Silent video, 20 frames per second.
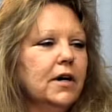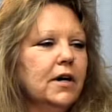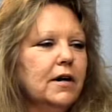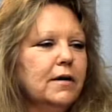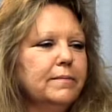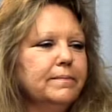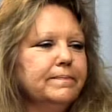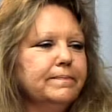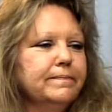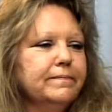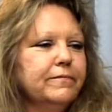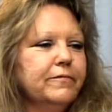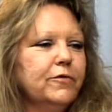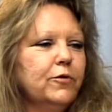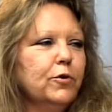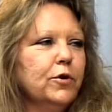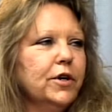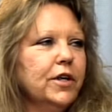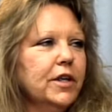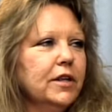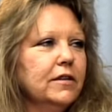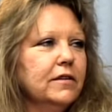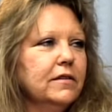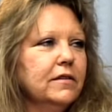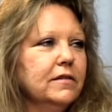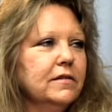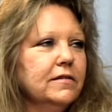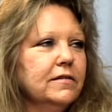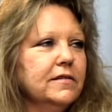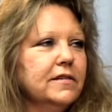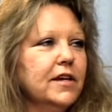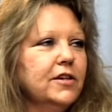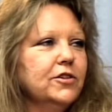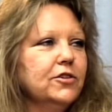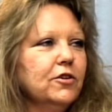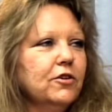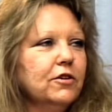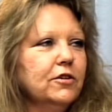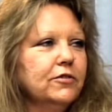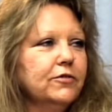um, 40th, St.
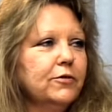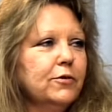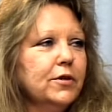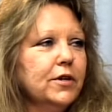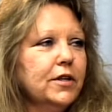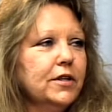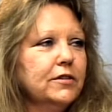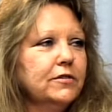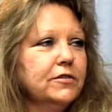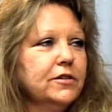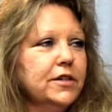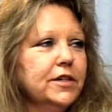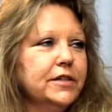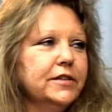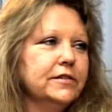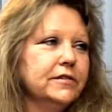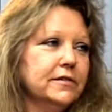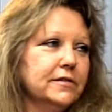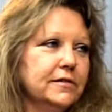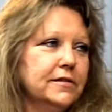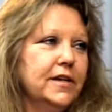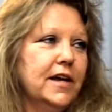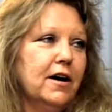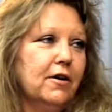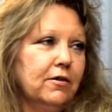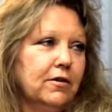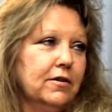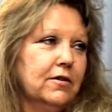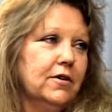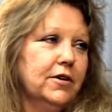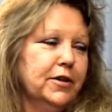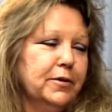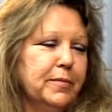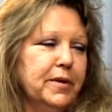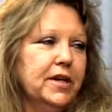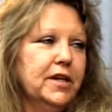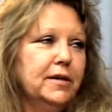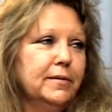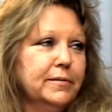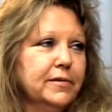John's 40th Streets, now
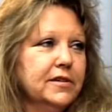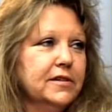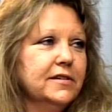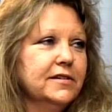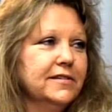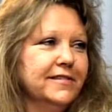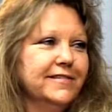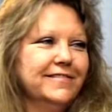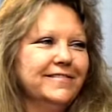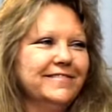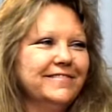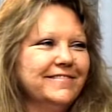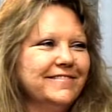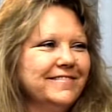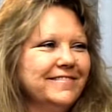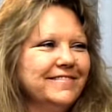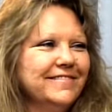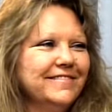condominiums. Mm-hmm.